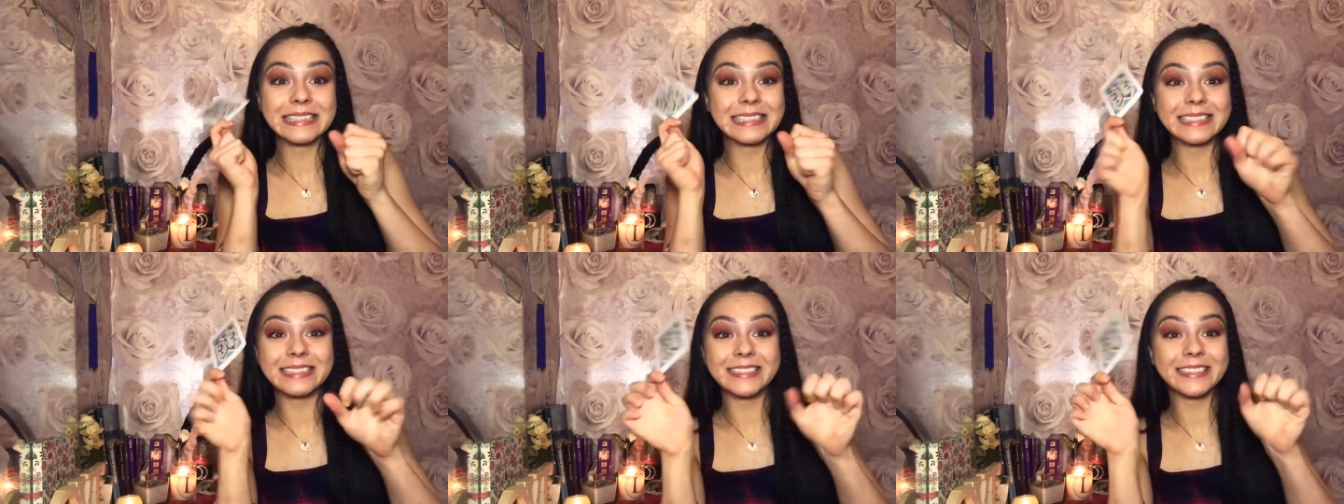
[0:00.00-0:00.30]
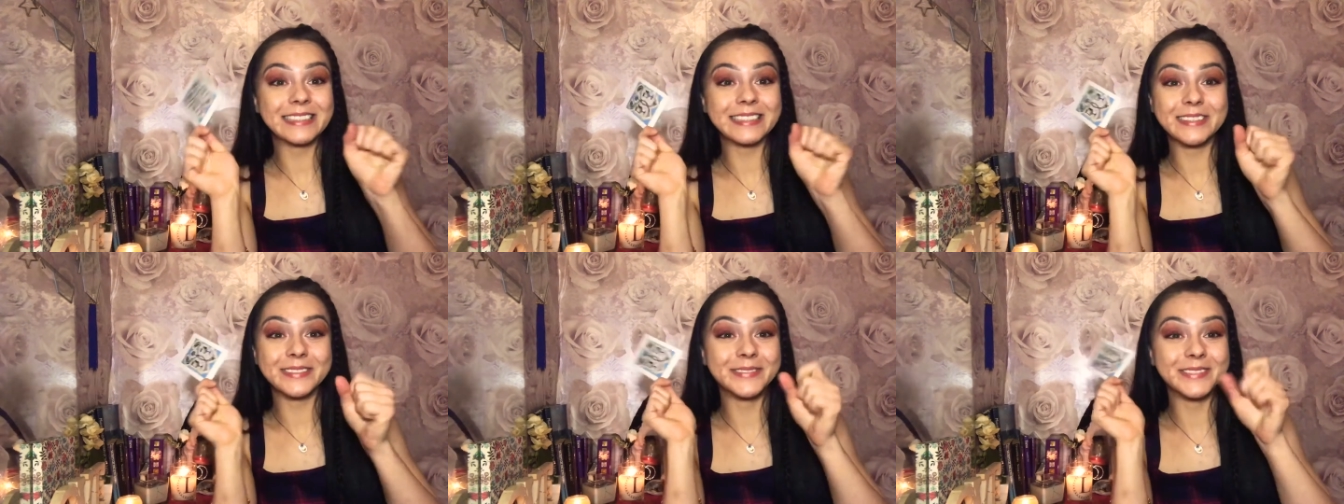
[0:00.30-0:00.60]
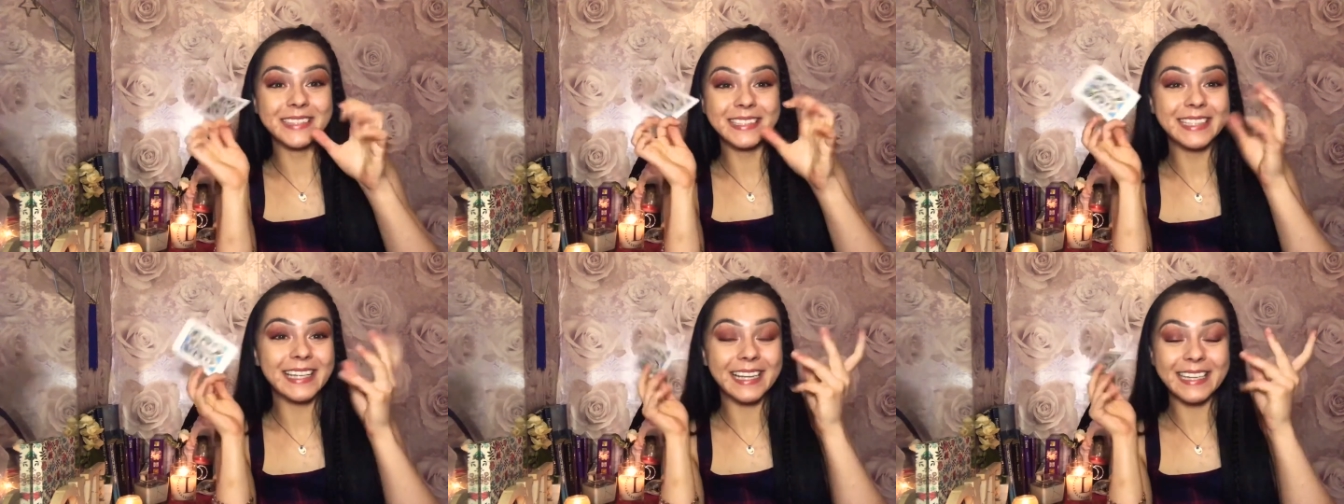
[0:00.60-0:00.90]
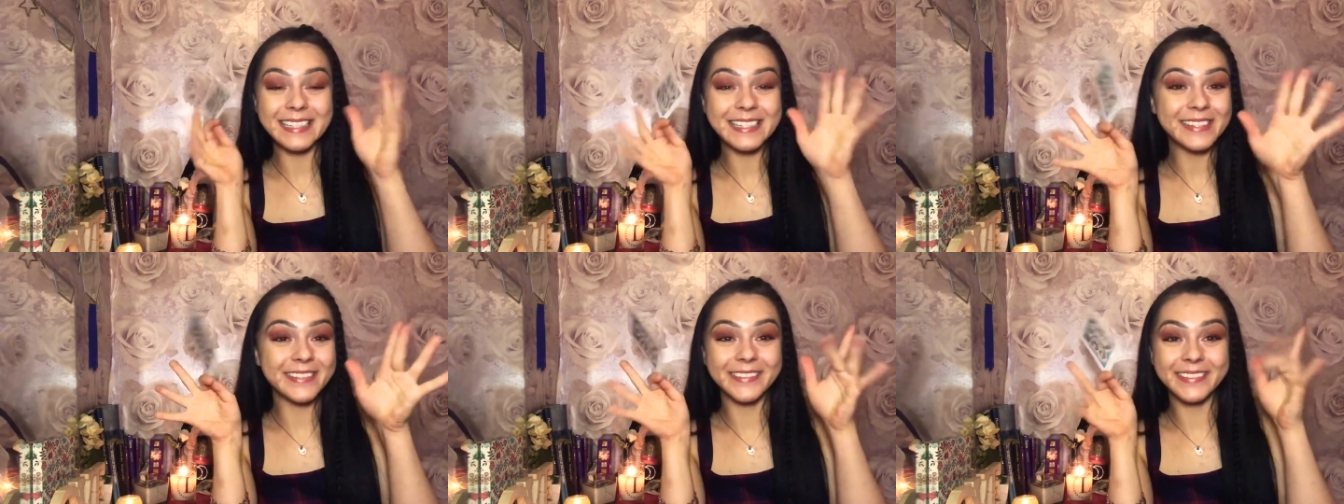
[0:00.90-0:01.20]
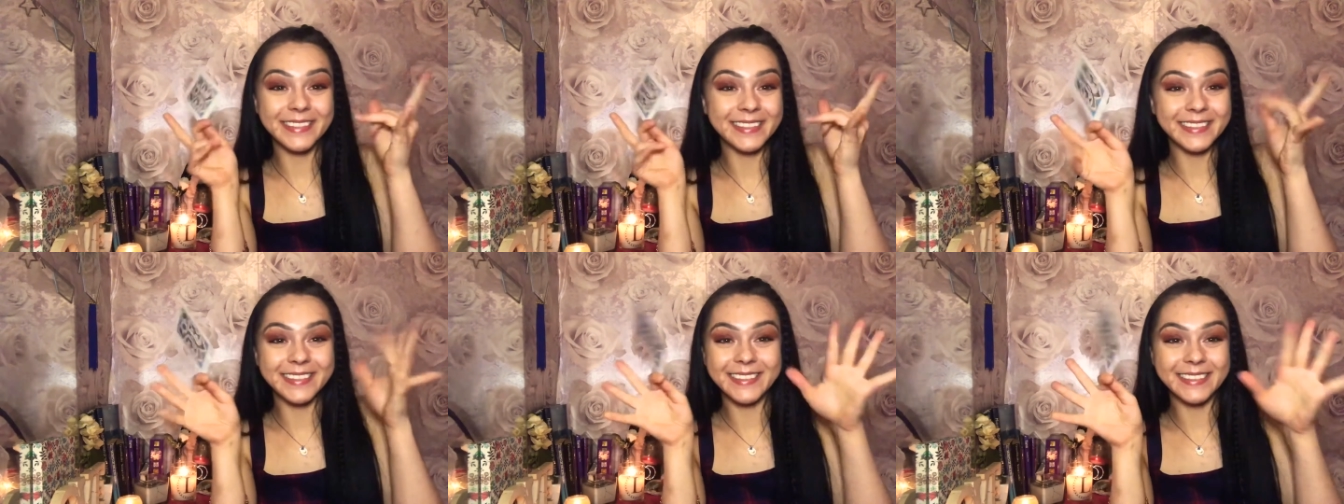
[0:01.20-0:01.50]
just someone gets you
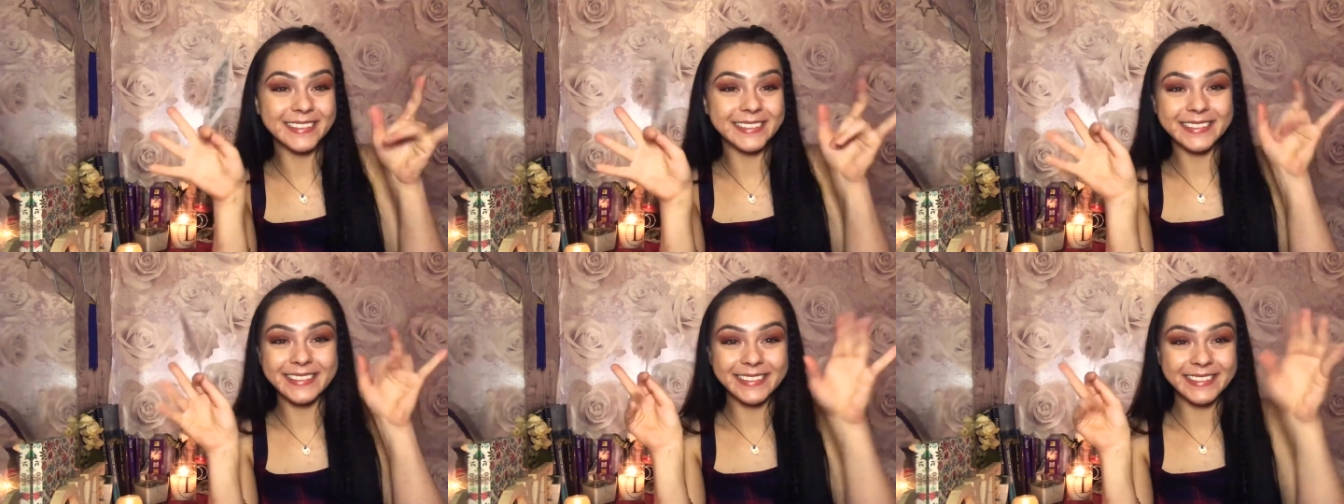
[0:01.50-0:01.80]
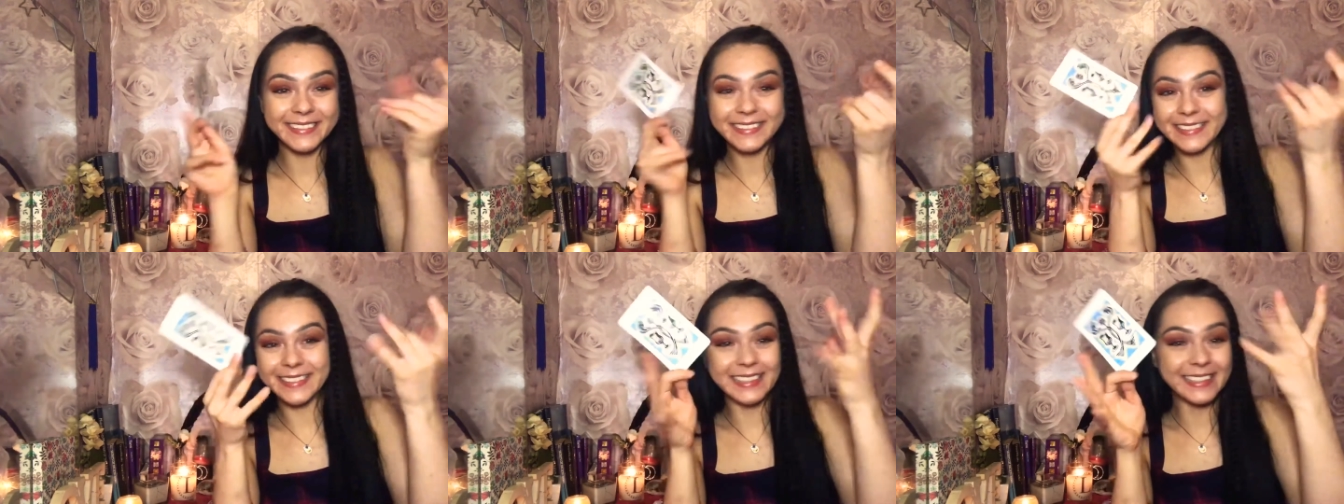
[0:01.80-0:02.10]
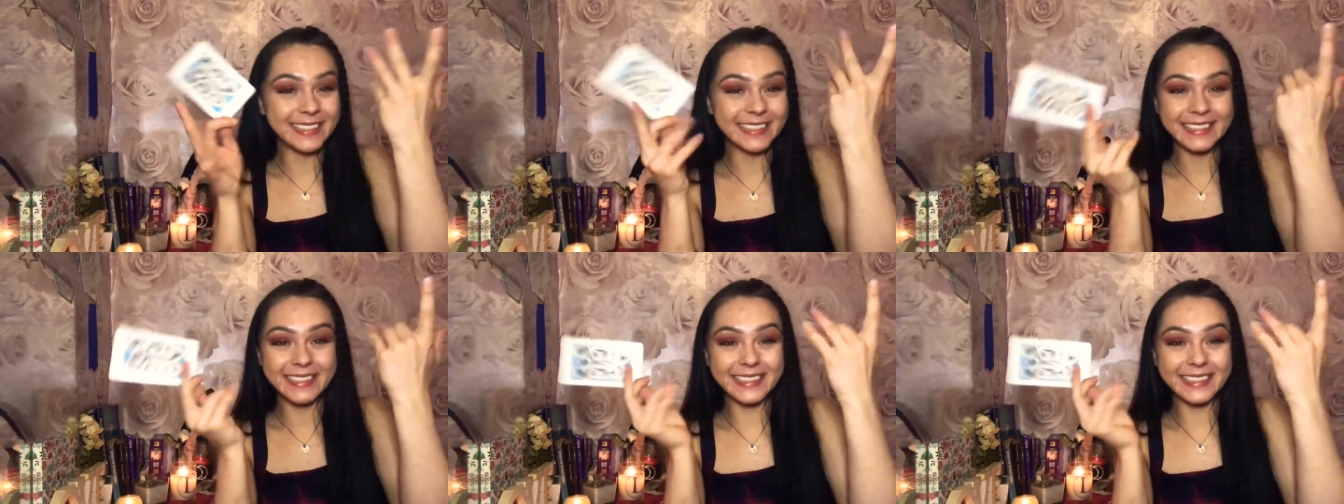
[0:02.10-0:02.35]
all tingly